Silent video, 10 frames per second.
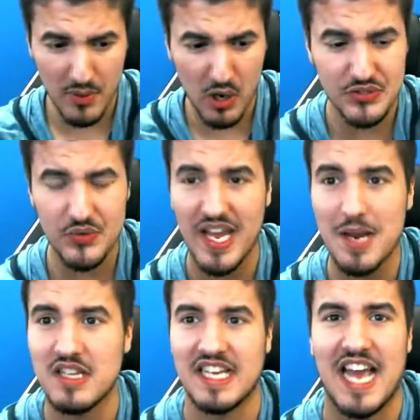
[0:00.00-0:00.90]
it also
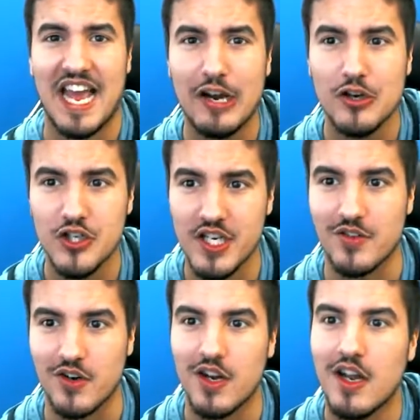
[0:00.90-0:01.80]
came with like a hair
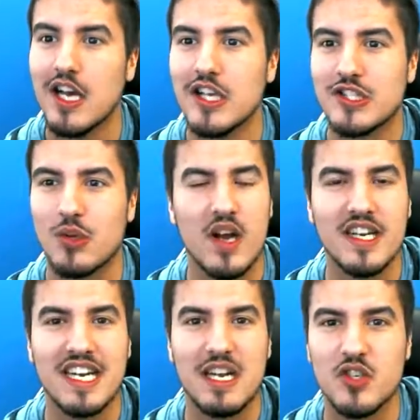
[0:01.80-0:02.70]
shaver. So one night